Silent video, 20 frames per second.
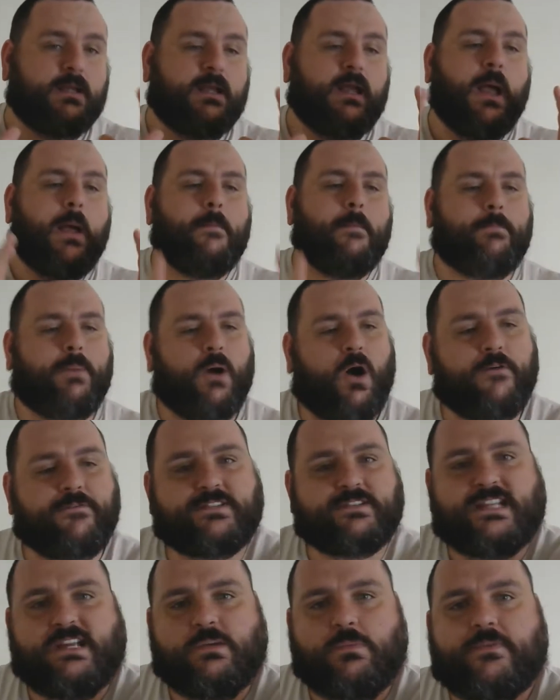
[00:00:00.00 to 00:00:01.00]
But
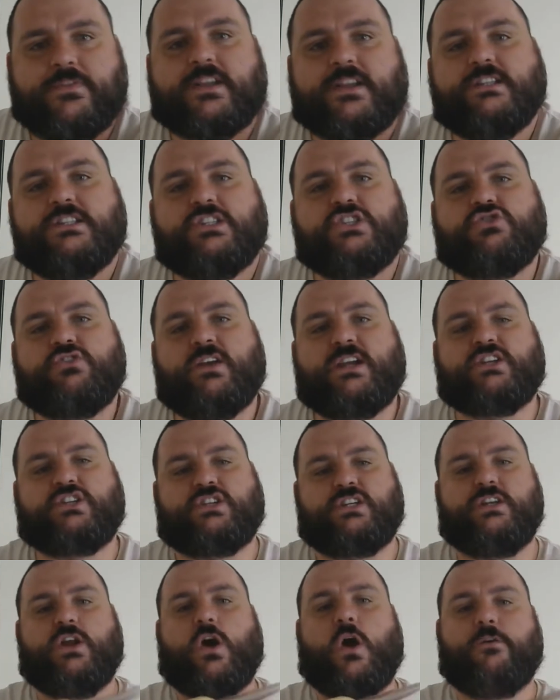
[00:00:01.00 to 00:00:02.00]
obviously, with the
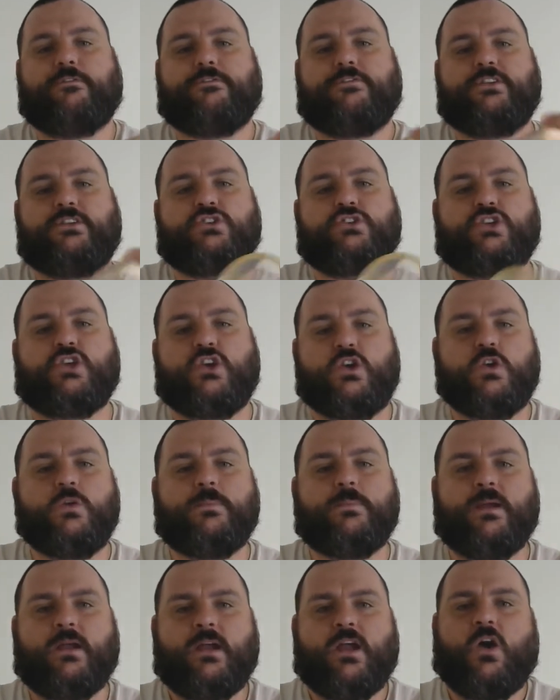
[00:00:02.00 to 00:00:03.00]
constriction of the tube,
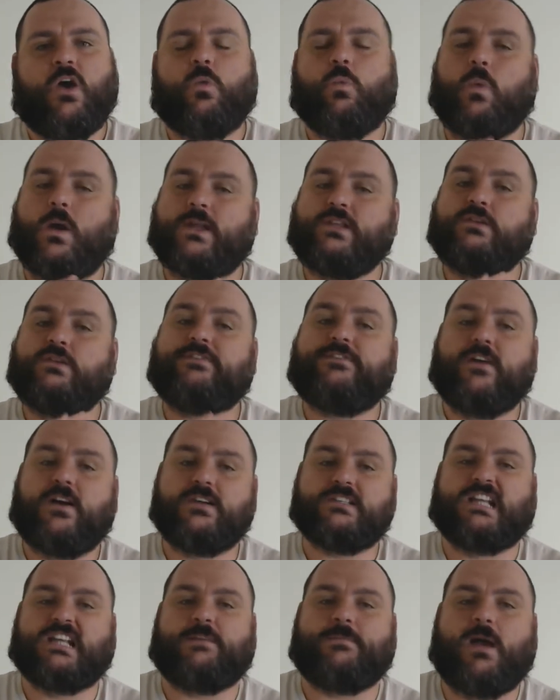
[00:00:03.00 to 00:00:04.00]
when you
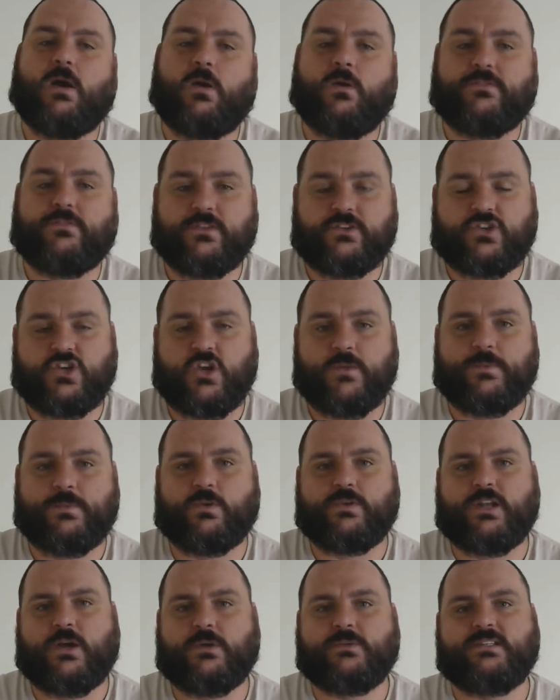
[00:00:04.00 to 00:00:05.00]
first come out of the tube, you'll
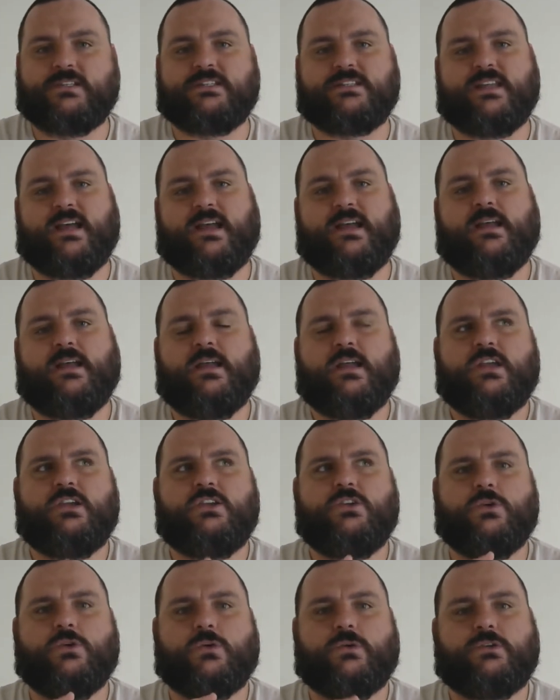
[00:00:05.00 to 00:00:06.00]
notice that
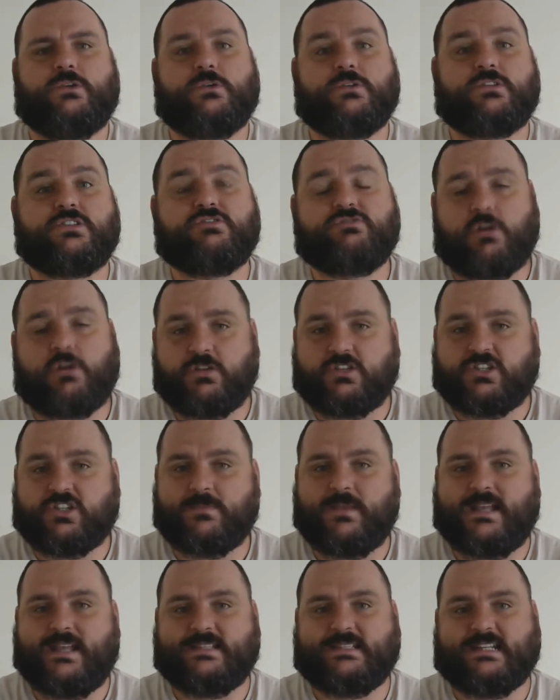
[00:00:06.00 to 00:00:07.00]
your scrotum
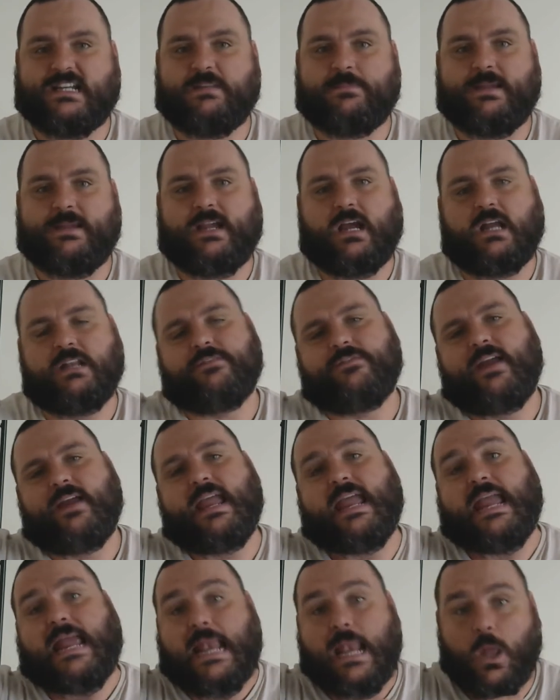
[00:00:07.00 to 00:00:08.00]
is going to be kind of
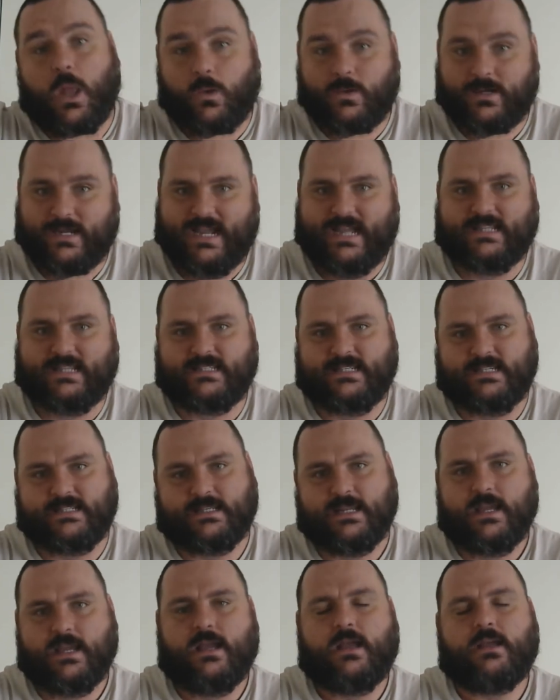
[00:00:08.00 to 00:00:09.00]
elongated
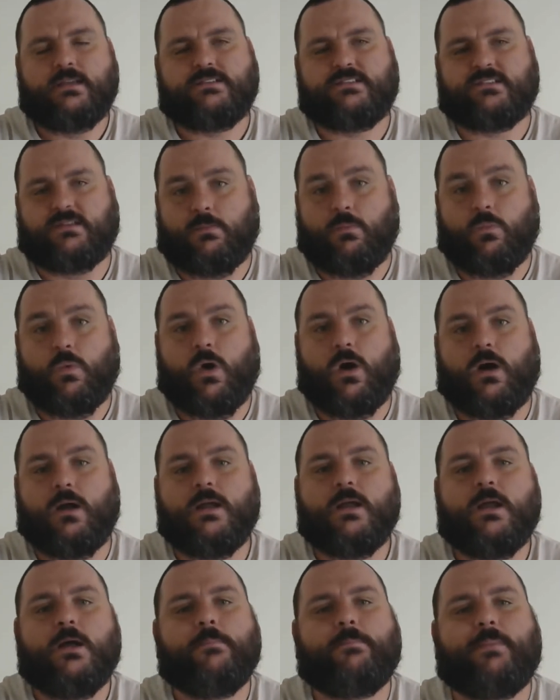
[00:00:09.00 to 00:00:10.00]
somewhat.
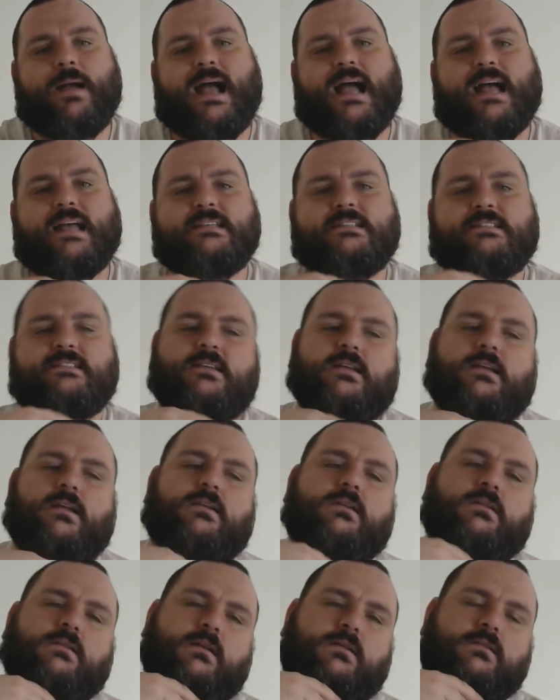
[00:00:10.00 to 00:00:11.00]
But as
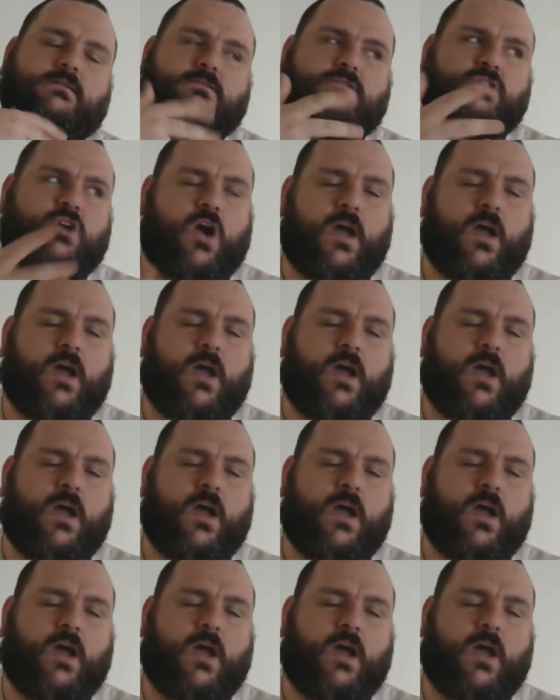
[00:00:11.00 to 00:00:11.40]
time